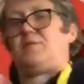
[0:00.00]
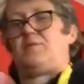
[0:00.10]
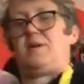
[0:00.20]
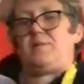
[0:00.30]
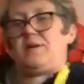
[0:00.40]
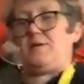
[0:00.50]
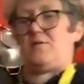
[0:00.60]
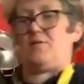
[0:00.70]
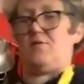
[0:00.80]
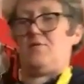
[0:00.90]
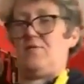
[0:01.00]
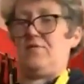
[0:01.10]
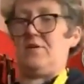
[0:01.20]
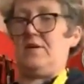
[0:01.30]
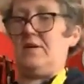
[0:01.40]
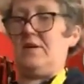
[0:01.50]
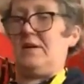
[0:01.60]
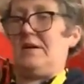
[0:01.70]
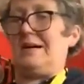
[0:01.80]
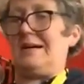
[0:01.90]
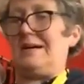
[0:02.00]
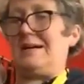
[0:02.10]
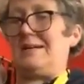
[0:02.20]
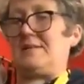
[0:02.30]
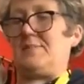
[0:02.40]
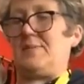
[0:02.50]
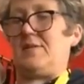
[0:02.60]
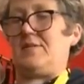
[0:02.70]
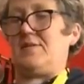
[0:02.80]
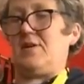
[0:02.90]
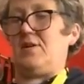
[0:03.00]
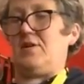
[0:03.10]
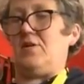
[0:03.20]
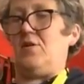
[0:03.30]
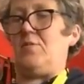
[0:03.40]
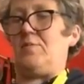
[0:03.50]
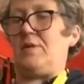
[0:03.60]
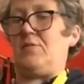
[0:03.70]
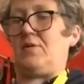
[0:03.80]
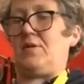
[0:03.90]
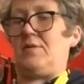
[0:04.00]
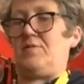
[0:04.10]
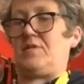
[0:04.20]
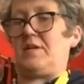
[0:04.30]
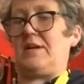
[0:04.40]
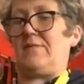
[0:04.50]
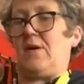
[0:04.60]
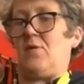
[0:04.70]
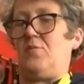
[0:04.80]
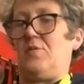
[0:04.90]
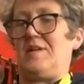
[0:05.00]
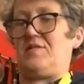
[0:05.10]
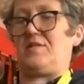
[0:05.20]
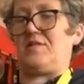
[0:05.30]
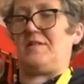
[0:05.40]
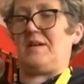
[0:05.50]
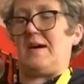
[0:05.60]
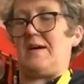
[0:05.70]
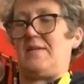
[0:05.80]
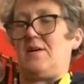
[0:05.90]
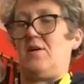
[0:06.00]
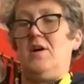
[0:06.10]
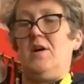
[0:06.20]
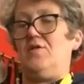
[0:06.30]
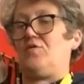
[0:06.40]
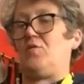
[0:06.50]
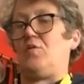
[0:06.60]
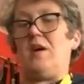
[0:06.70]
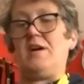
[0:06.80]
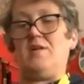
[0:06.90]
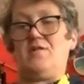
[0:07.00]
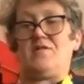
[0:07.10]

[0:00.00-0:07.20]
wee bit of, I added a bit of the oat milk, and I'm just going to give it a whisk together. So I used a